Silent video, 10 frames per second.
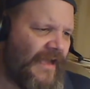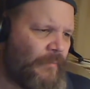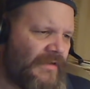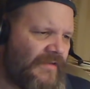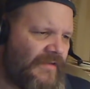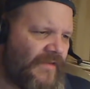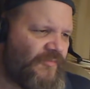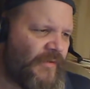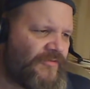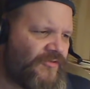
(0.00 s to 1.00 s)
I believe that
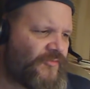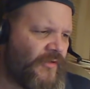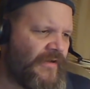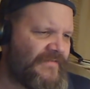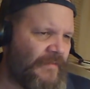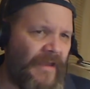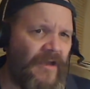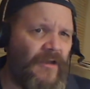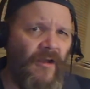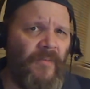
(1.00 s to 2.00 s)
Spencer's run is a mea
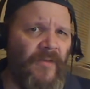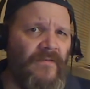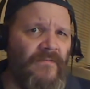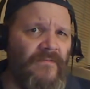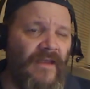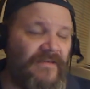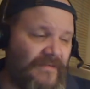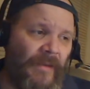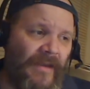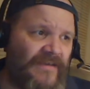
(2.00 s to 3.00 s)
culpa. Is the
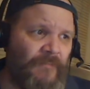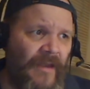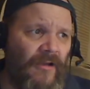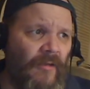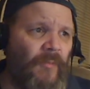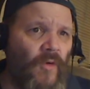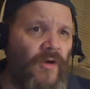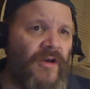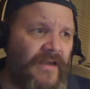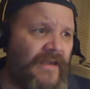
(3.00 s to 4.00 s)
biggest mea culpa we're
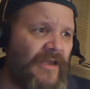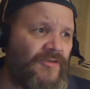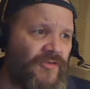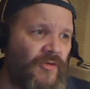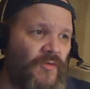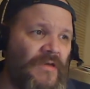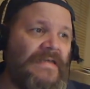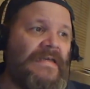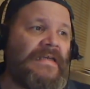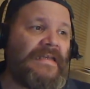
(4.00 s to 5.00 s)
going to get to.
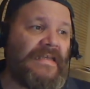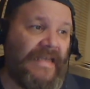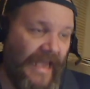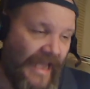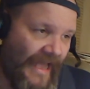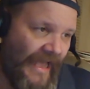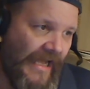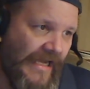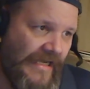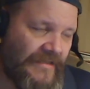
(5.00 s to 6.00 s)

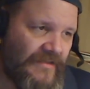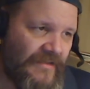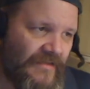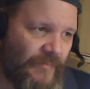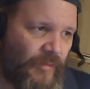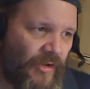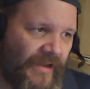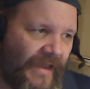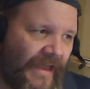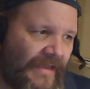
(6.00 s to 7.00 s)
Yeah, the book
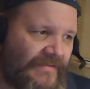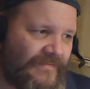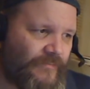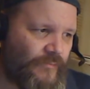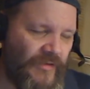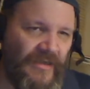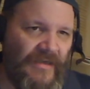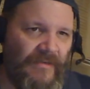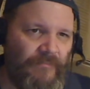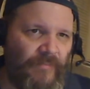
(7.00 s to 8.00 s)
has
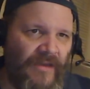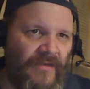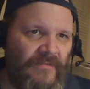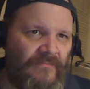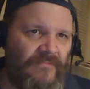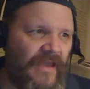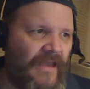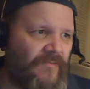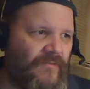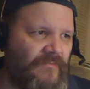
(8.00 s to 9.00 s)
really been
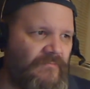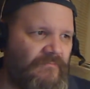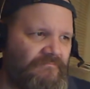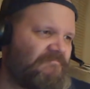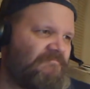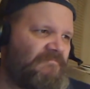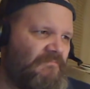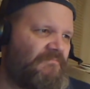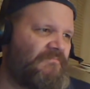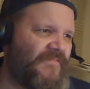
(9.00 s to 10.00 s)
kind of
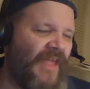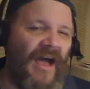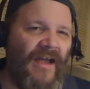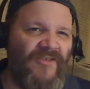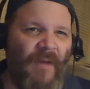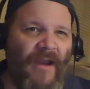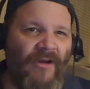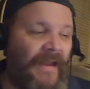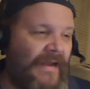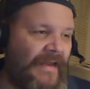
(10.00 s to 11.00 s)

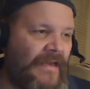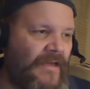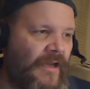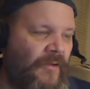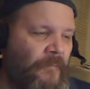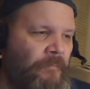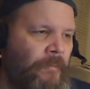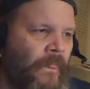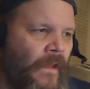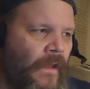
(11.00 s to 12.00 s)
non-Spider-Man-y,
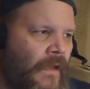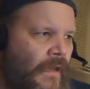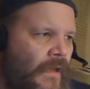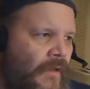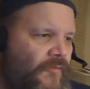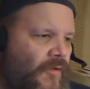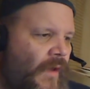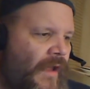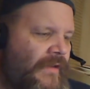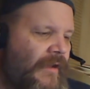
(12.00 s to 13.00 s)
for a
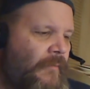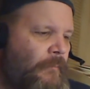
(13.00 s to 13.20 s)
while now.